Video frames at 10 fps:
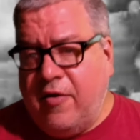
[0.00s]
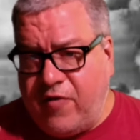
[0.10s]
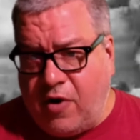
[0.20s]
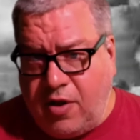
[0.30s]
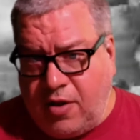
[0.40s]

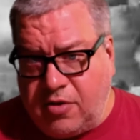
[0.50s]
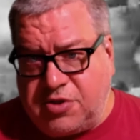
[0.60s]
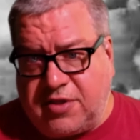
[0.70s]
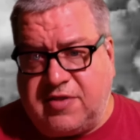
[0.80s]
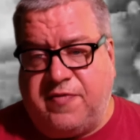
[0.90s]
Very little
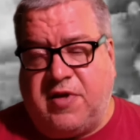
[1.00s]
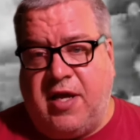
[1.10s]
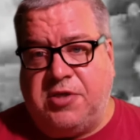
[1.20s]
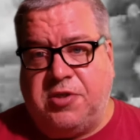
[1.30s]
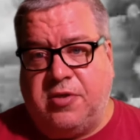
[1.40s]

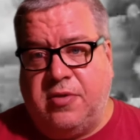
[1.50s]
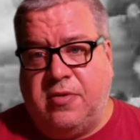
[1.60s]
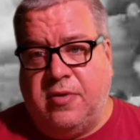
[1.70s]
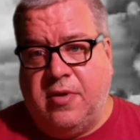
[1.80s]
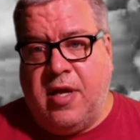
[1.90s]
justification.
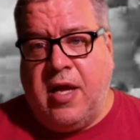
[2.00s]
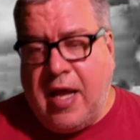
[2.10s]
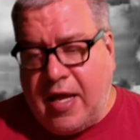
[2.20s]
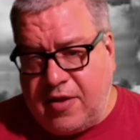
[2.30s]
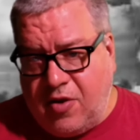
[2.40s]

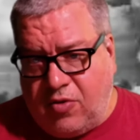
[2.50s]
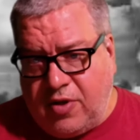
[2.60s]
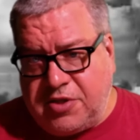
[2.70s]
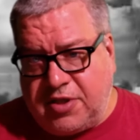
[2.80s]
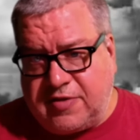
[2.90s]
And the only
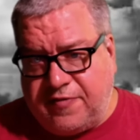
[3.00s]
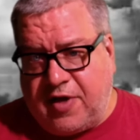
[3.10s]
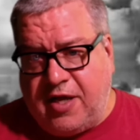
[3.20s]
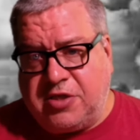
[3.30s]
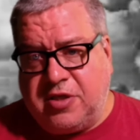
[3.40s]

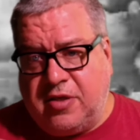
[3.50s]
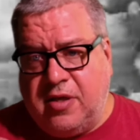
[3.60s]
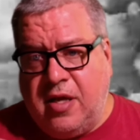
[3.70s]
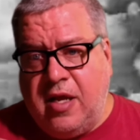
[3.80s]
justification